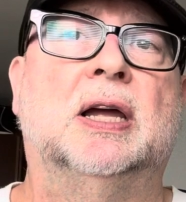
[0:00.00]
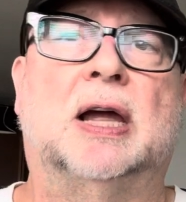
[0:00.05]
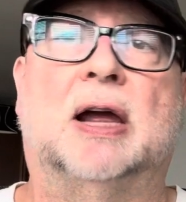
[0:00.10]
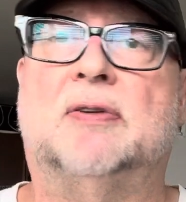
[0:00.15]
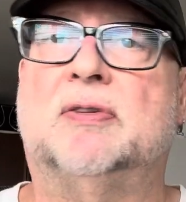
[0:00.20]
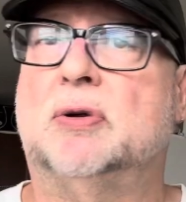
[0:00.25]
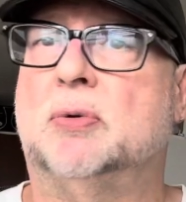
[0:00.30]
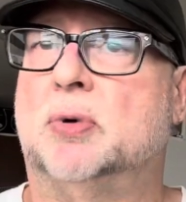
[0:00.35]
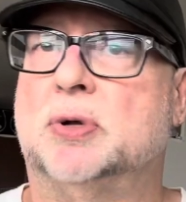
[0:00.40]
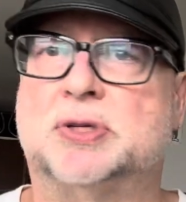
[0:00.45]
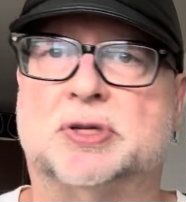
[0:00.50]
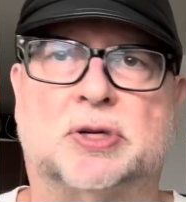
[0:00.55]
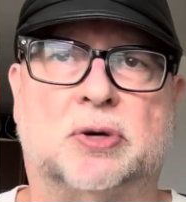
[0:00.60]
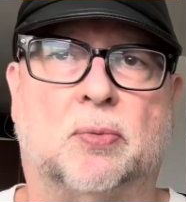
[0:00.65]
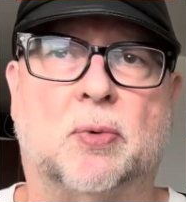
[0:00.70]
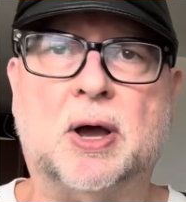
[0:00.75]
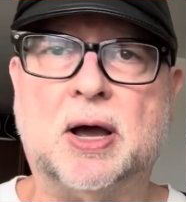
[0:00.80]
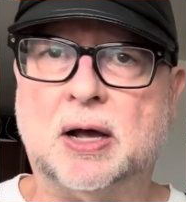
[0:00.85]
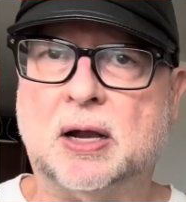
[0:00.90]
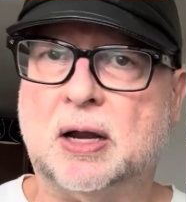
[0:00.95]
Every once in a
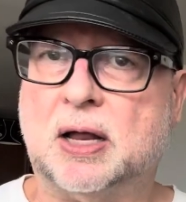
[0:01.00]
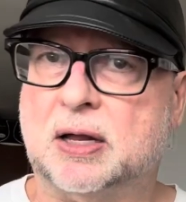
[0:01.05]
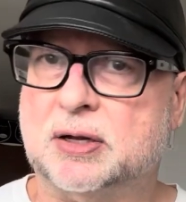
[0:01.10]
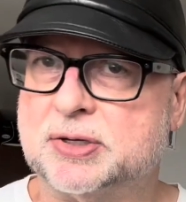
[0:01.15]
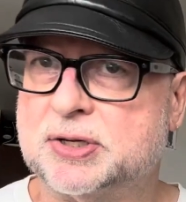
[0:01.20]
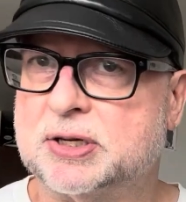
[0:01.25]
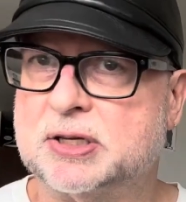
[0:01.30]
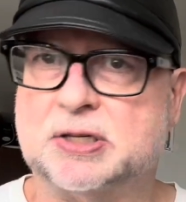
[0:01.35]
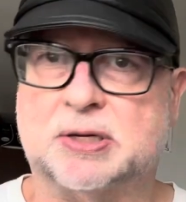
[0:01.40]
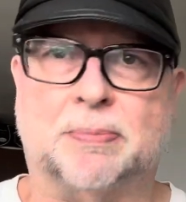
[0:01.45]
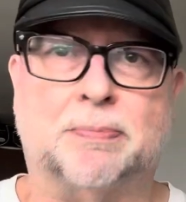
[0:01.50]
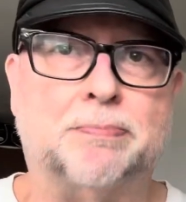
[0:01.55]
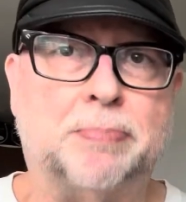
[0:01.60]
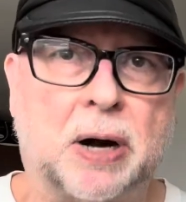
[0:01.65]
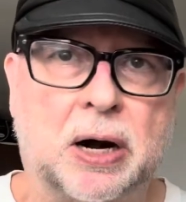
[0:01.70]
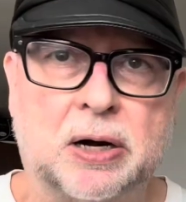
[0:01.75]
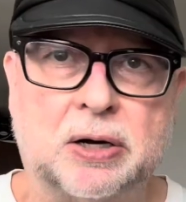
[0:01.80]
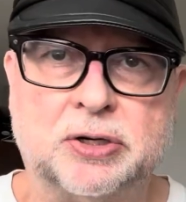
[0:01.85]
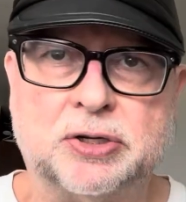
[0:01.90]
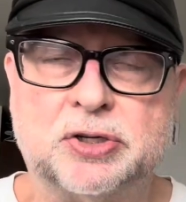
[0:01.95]
while, I'll see some
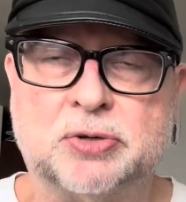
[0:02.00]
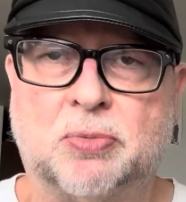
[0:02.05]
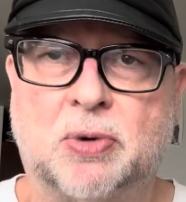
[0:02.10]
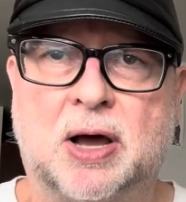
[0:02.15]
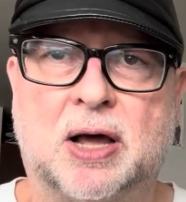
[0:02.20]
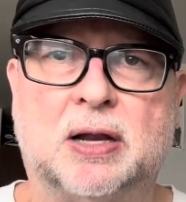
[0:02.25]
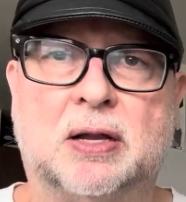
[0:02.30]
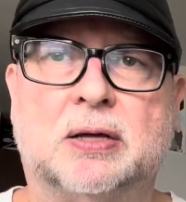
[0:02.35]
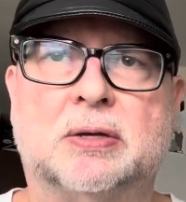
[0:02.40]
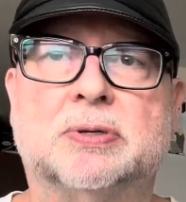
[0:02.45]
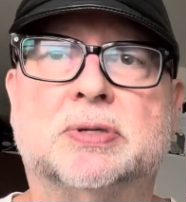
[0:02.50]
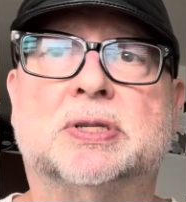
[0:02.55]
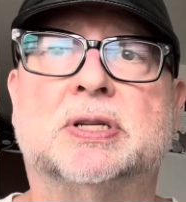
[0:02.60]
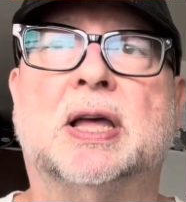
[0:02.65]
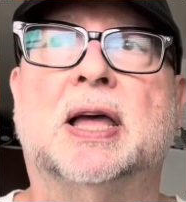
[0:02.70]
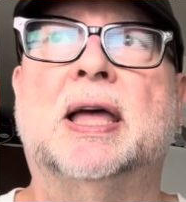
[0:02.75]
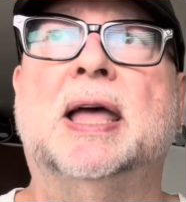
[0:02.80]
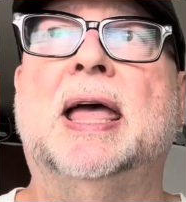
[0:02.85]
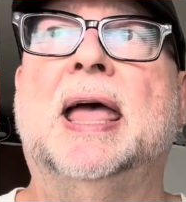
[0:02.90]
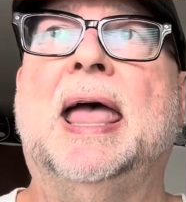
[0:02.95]
barn swallows,
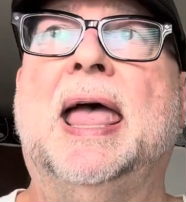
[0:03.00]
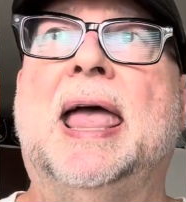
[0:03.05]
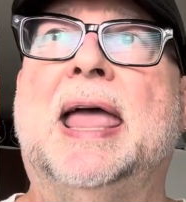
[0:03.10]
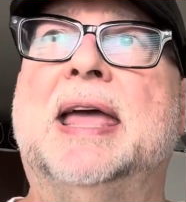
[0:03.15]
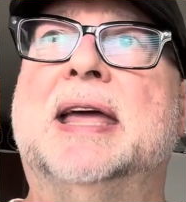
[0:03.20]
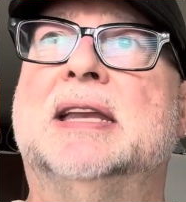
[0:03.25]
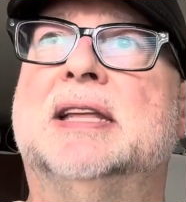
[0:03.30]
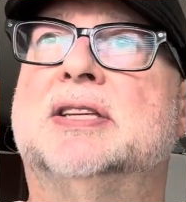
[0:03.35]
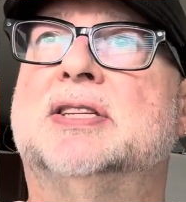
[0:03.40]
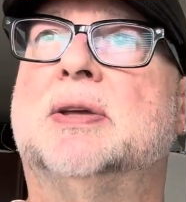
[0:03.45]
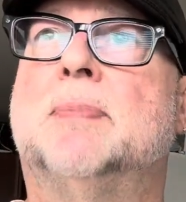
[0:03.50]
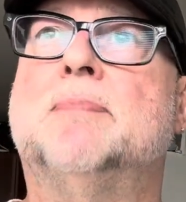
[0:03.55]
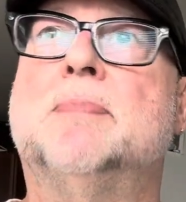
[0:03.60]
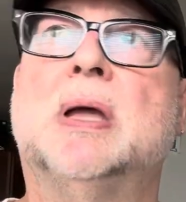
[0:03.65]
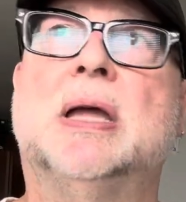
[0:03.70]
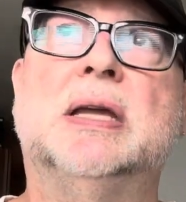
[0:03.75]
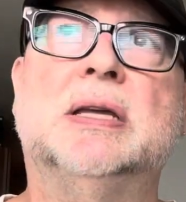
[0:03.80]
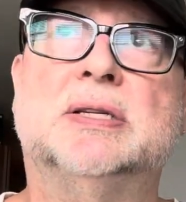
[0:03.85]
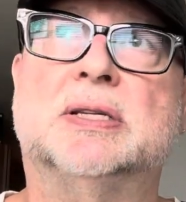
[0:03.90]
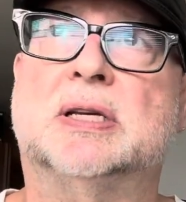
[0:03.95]
and it's
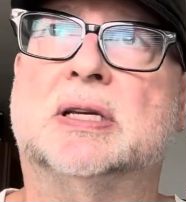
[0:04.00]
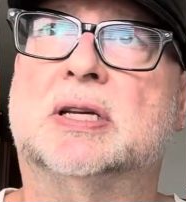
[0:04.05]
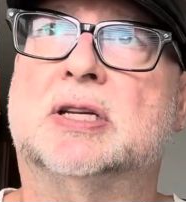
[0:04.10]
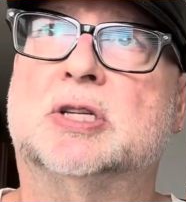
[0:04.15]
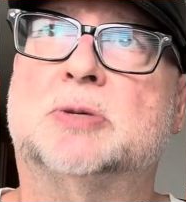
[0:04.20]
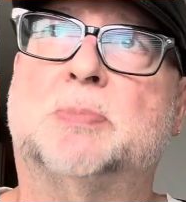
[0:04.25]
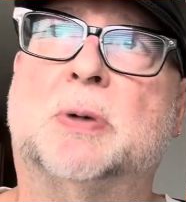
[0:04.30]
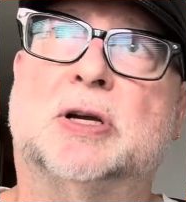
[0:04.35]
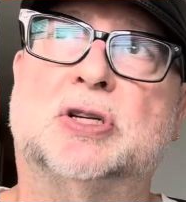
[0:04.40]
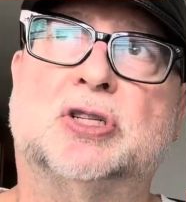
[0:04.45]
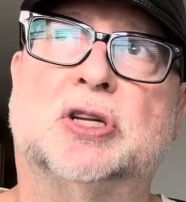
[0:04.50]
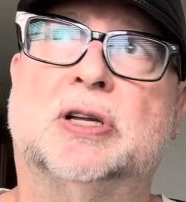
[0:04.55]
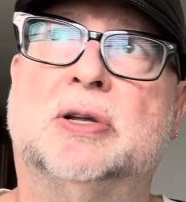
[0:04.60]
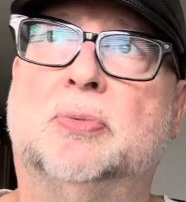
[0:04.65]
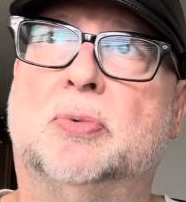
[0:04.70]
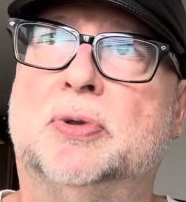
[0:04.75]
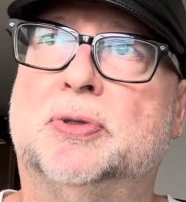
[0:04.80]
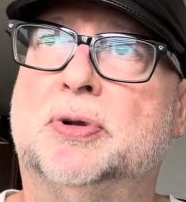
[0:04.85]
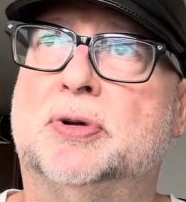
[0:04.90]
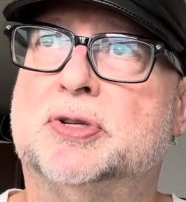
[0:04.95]
amazing, especially
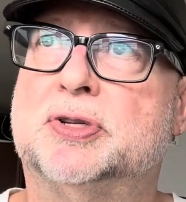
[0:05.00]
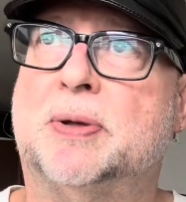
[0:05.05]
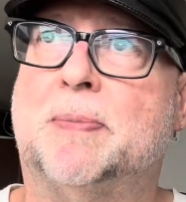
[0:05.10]
when there's a